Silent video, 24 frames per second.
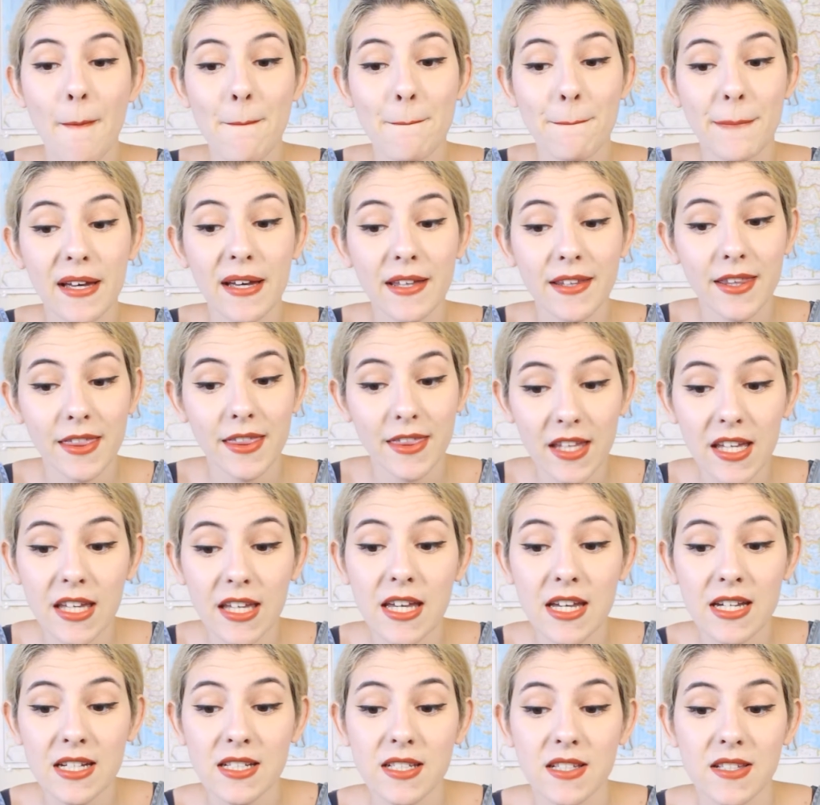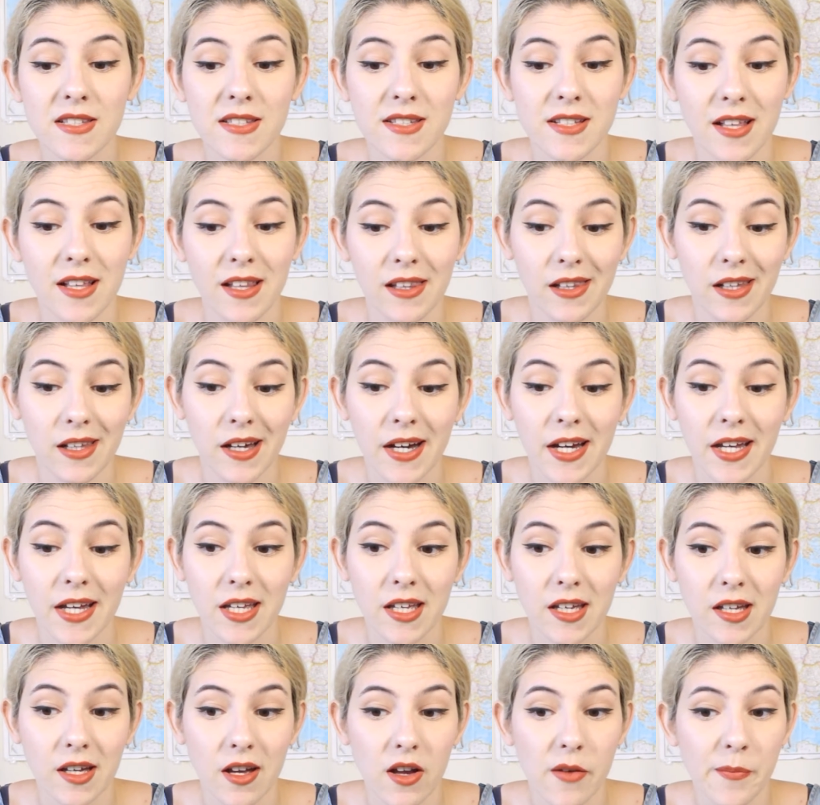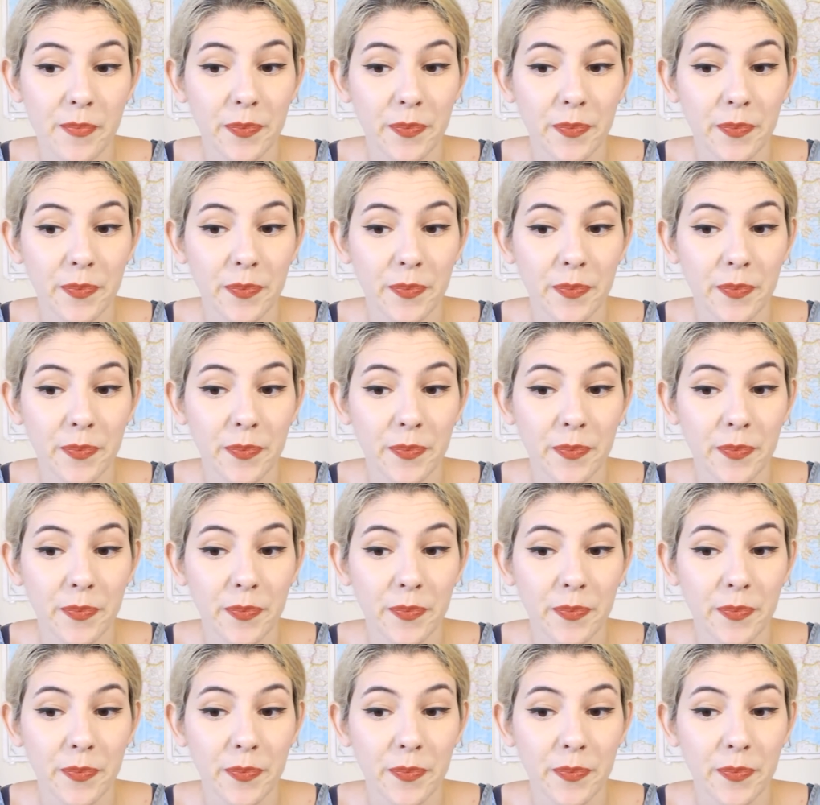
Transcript: But the thing is, like